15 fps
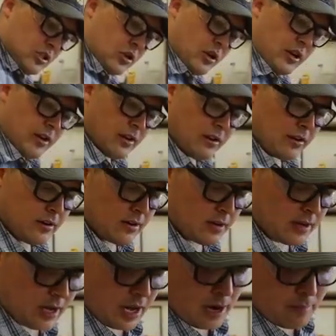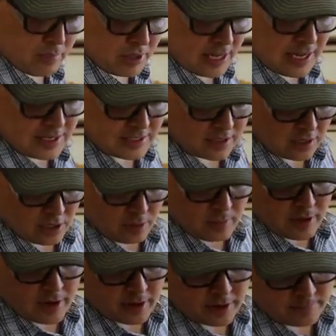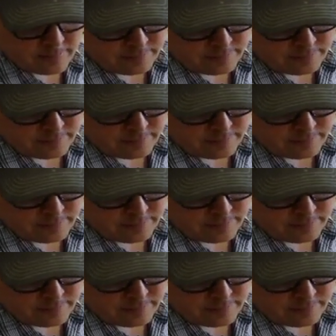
so it kind of blends a little better.